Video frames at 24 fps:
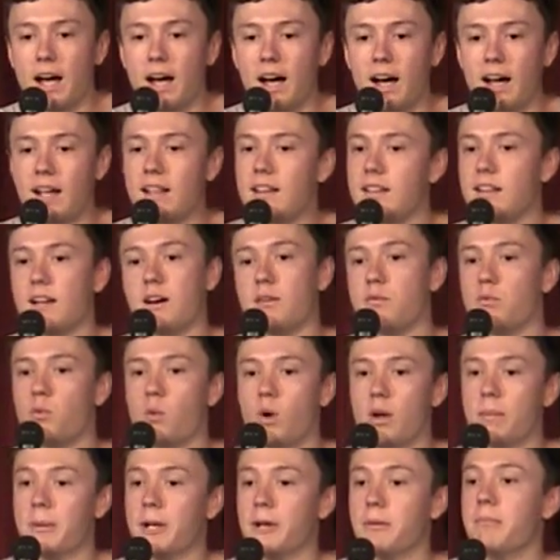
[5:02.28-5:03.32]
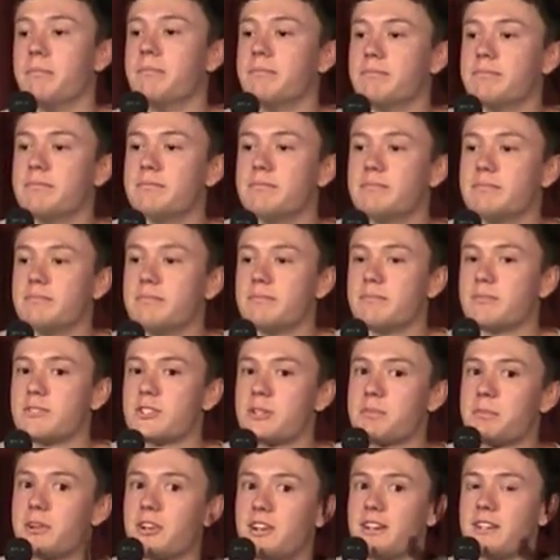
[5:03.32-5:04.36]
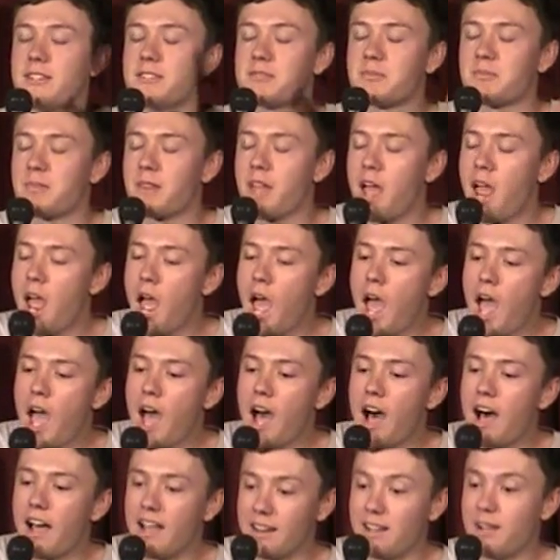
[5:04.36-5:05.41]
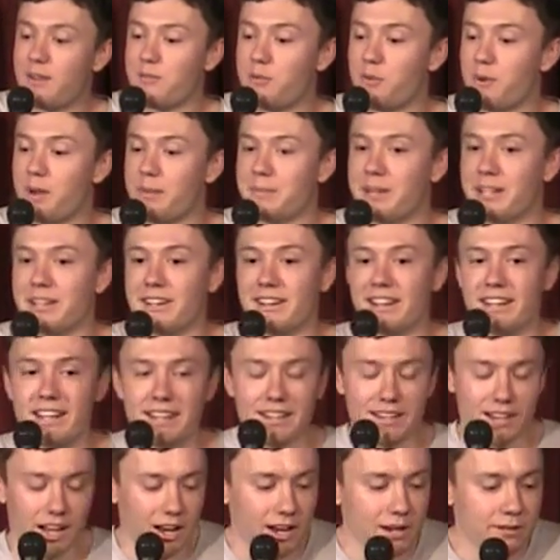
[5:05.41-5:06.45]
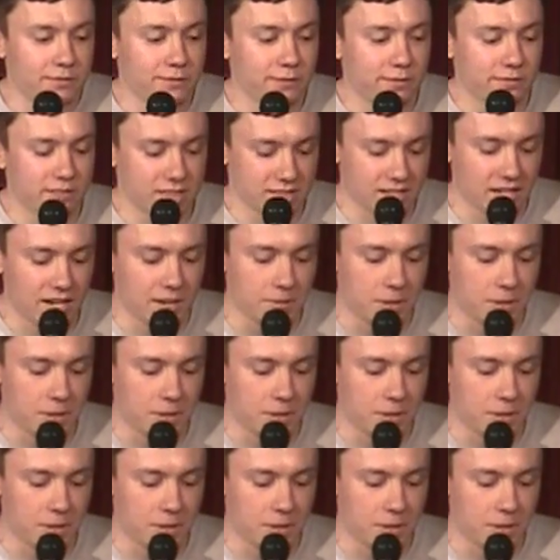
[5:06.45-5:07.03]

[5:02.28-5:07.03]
I love women. Surprise. I love women, and I see